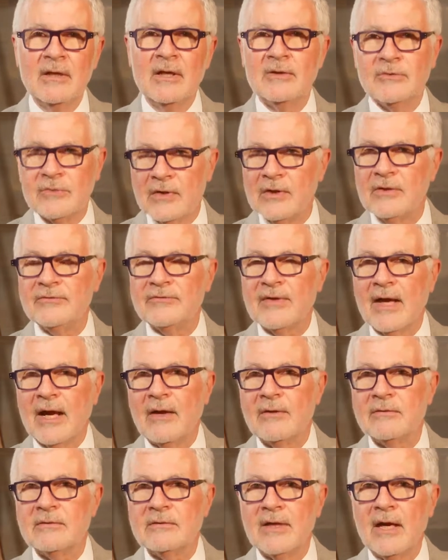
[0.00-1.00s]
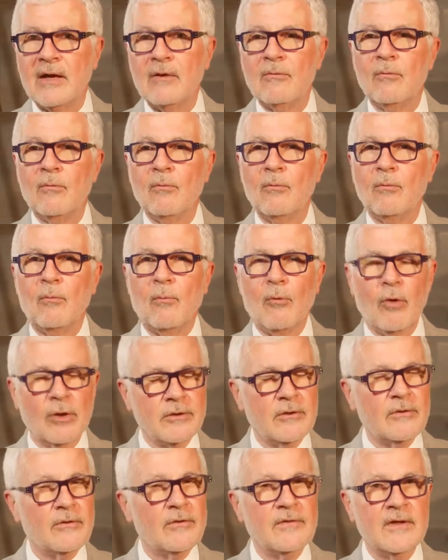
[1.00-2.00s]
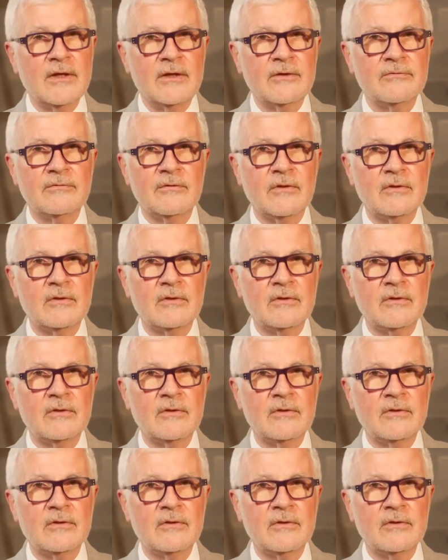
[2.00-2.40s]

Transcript: It turns out that one of the things